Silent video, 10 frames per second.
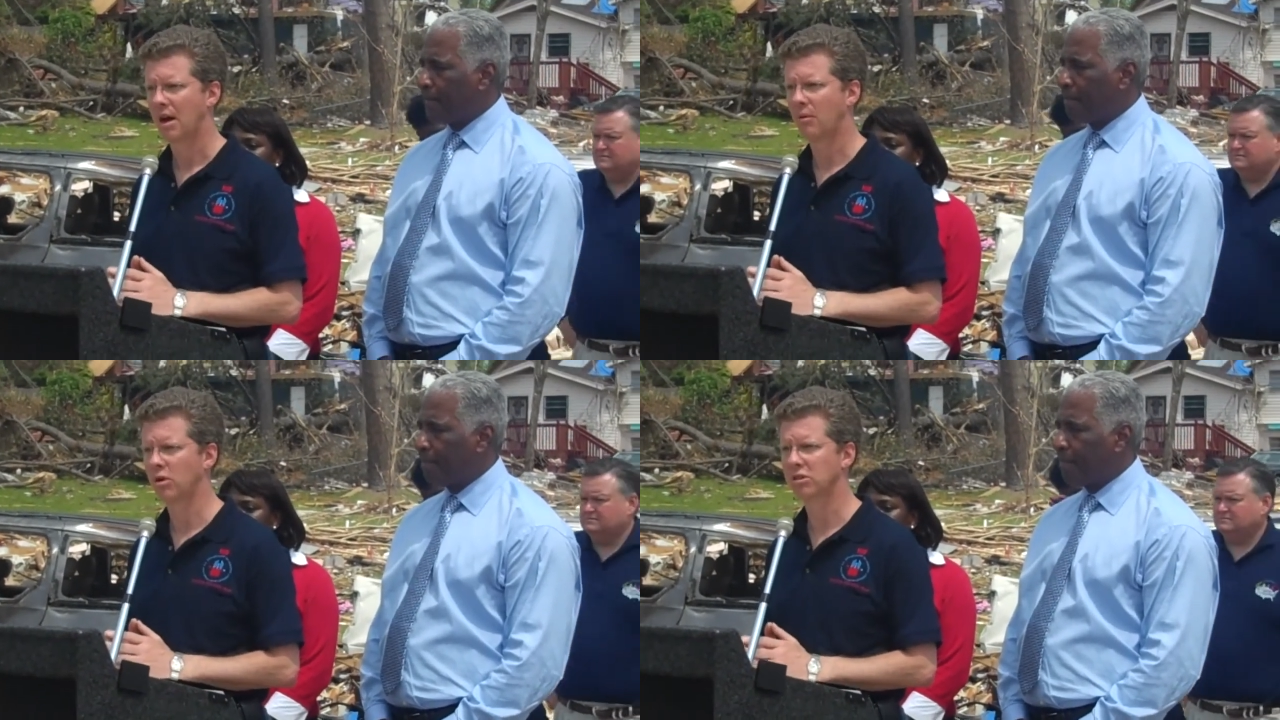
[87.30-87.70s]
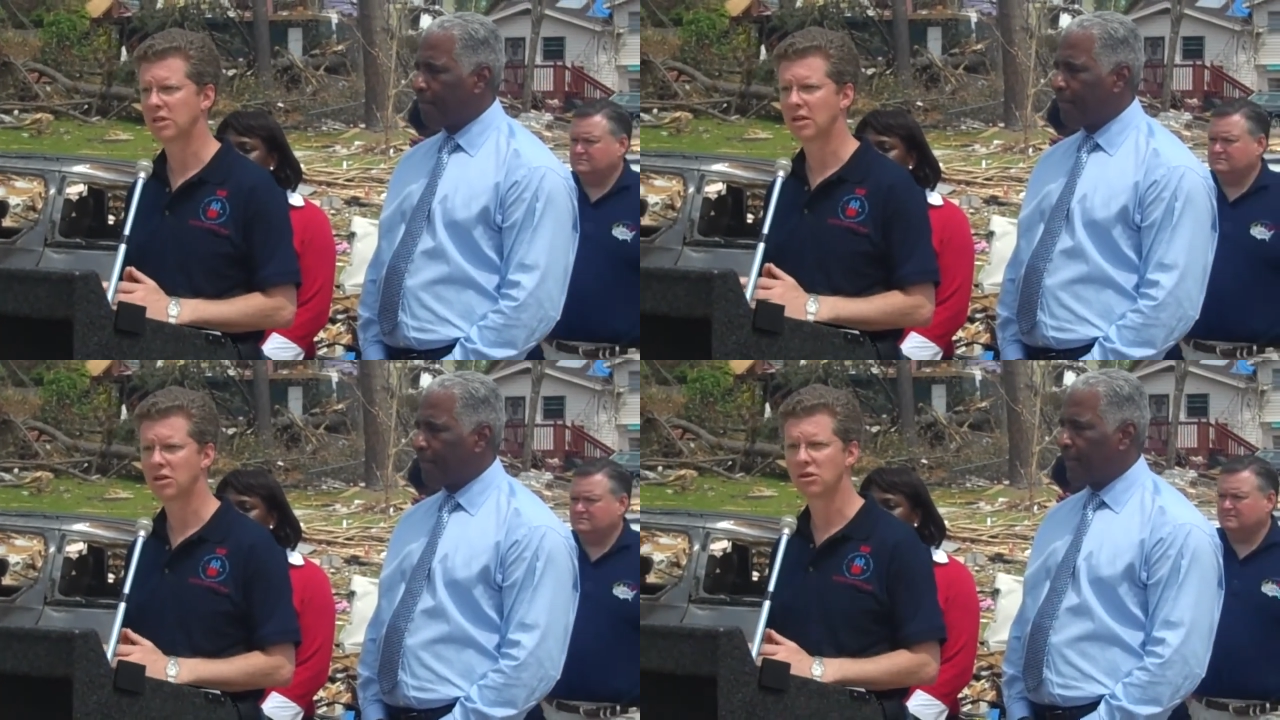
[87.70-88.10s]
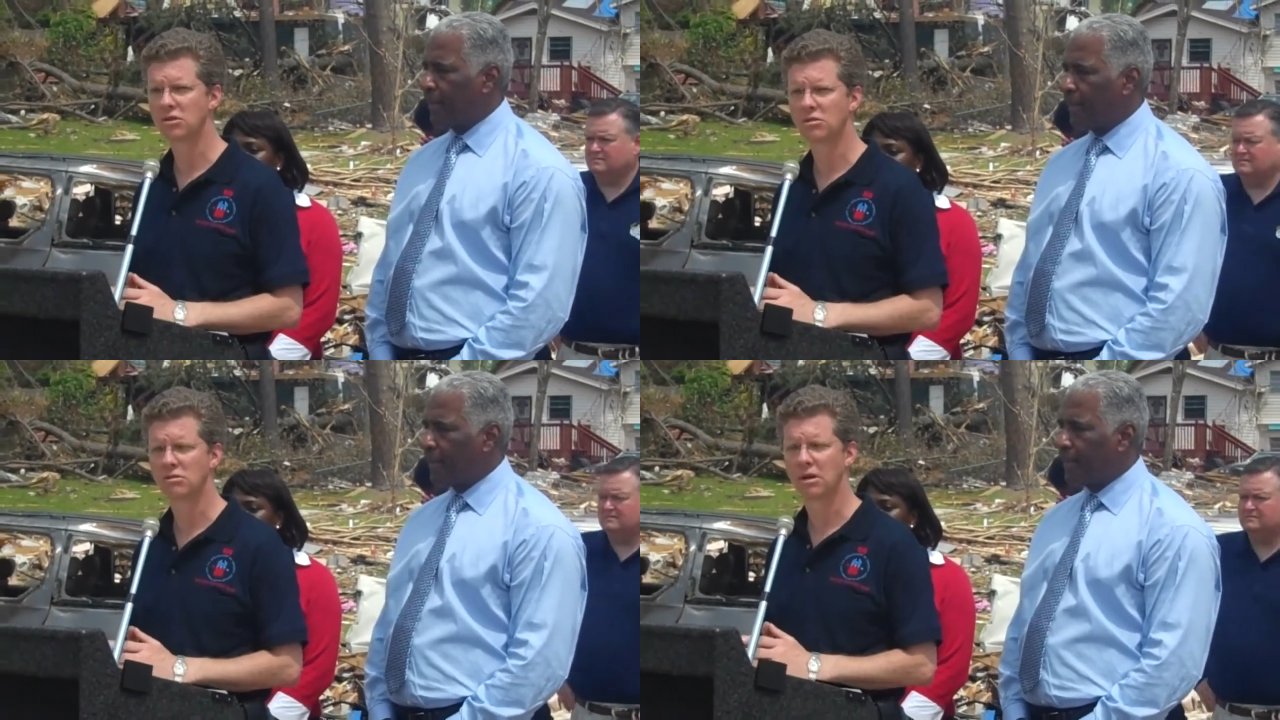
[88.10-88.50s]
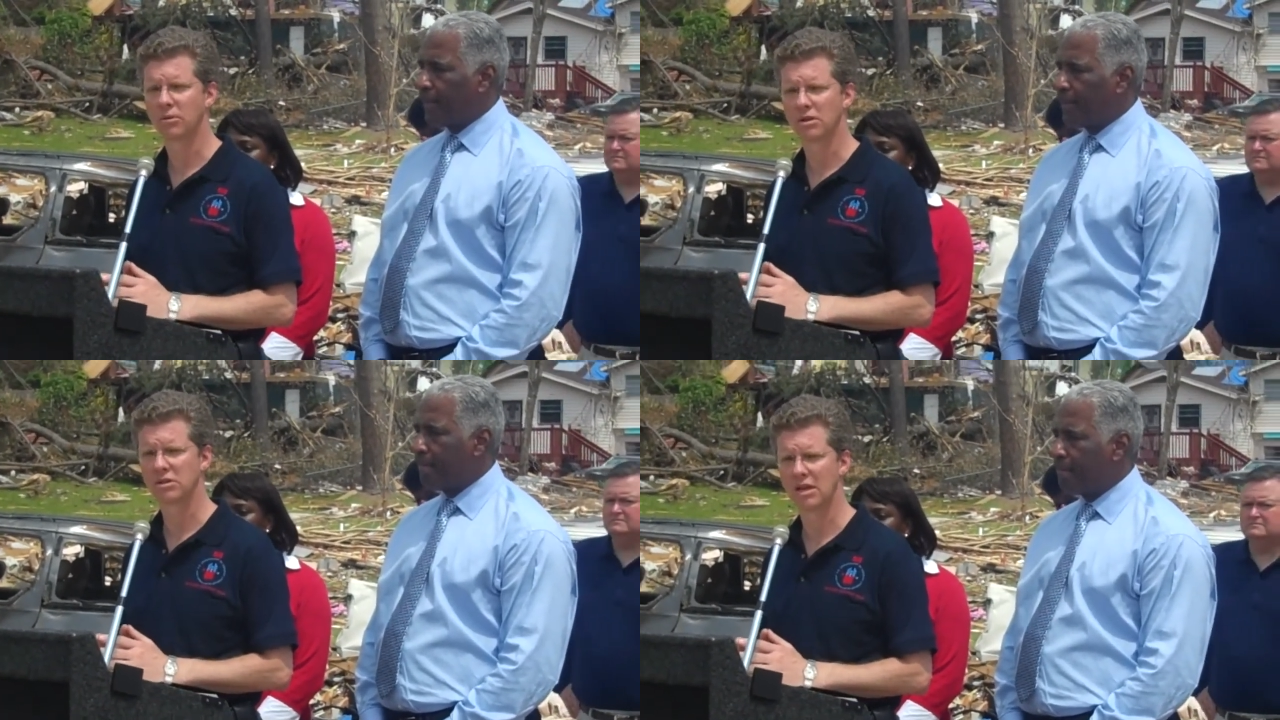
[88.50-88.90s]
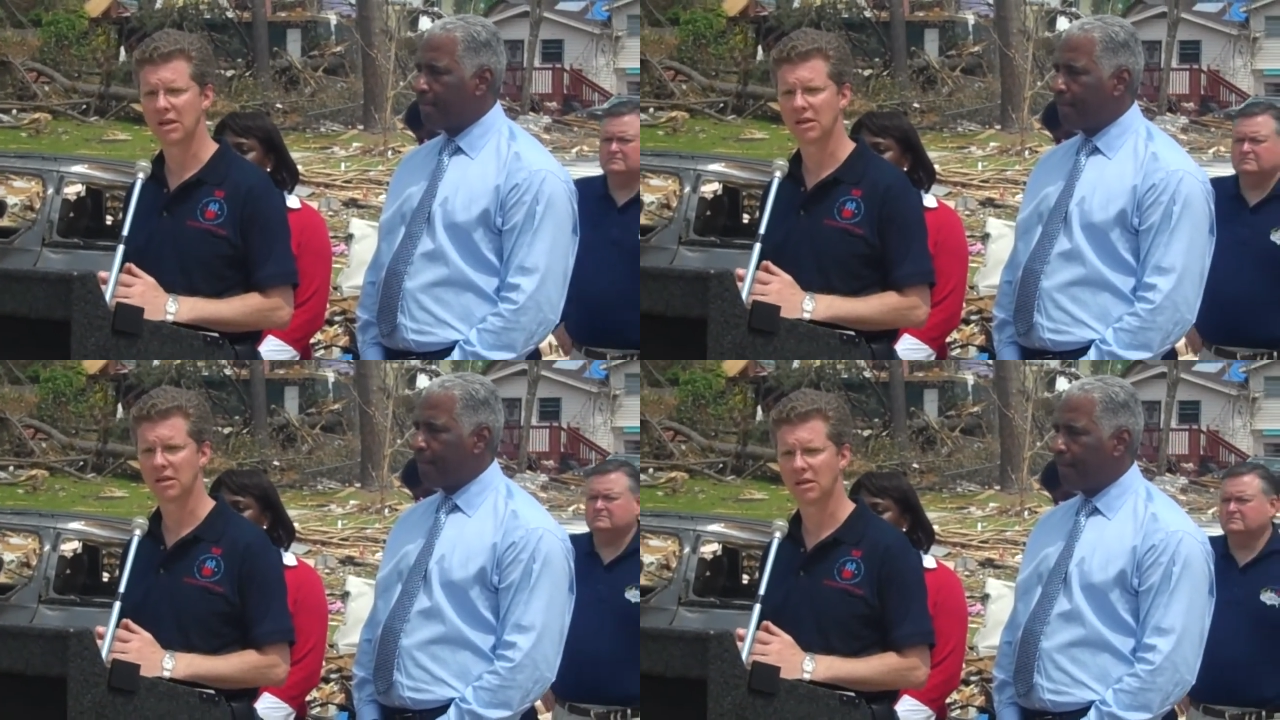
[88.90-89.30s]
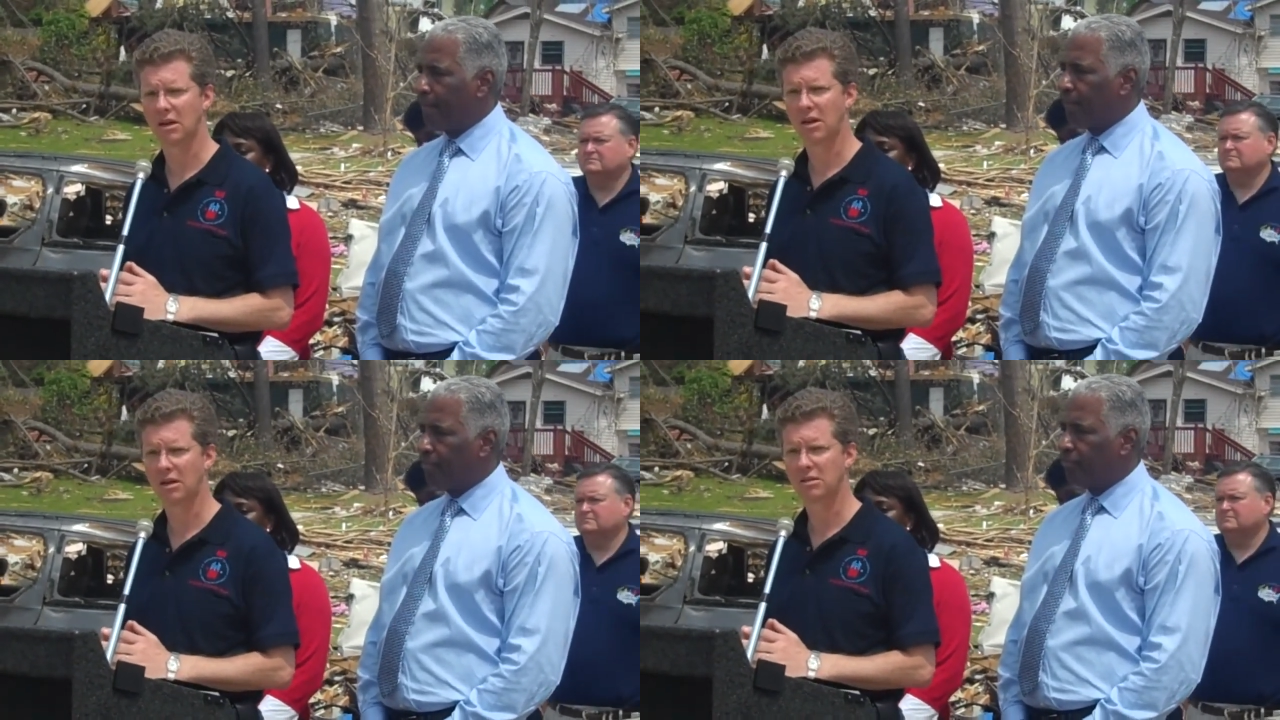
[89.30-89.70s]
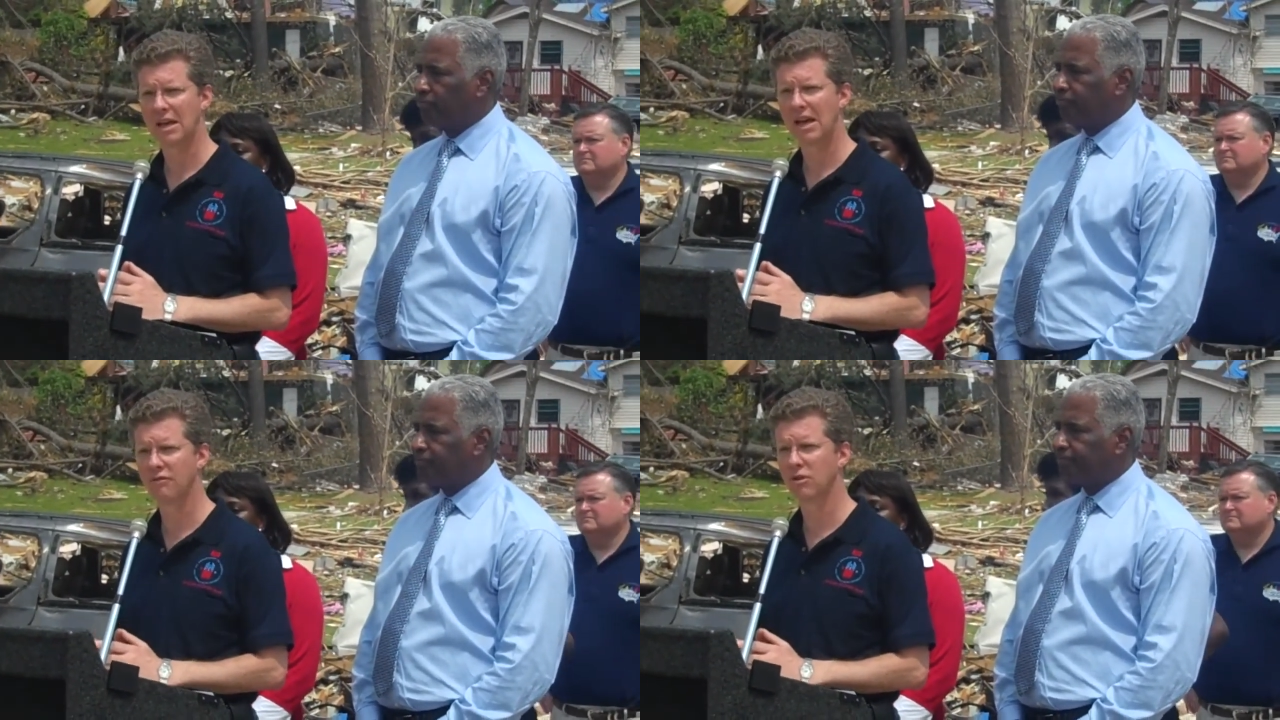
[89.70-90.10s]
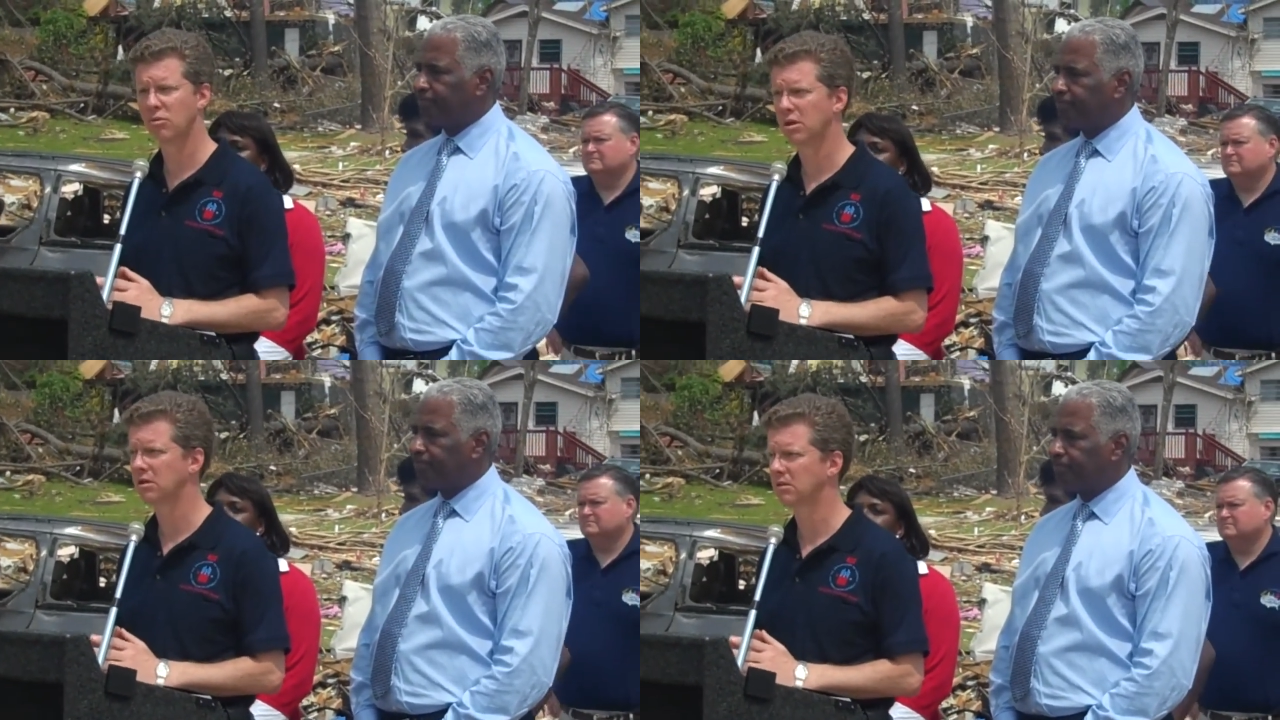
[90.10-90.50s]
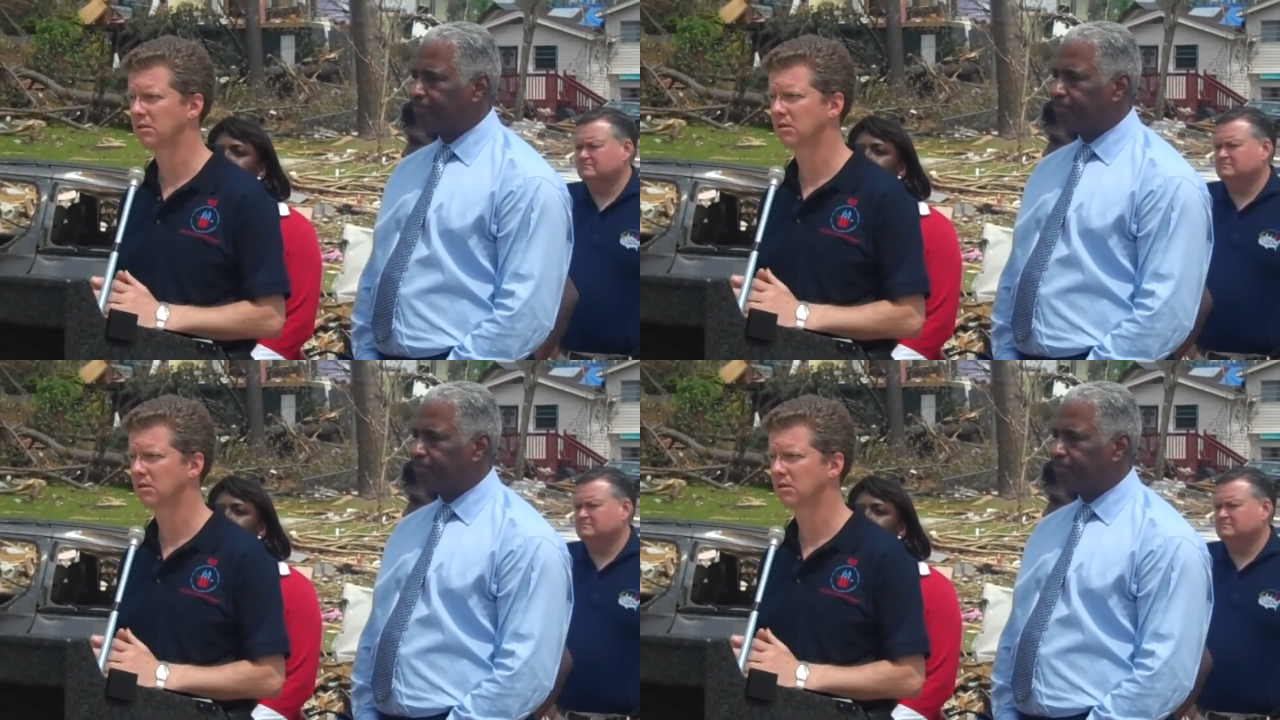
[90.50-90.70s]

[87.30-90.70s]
Speaker 1: I want to say to you, I want to say uh, to everyone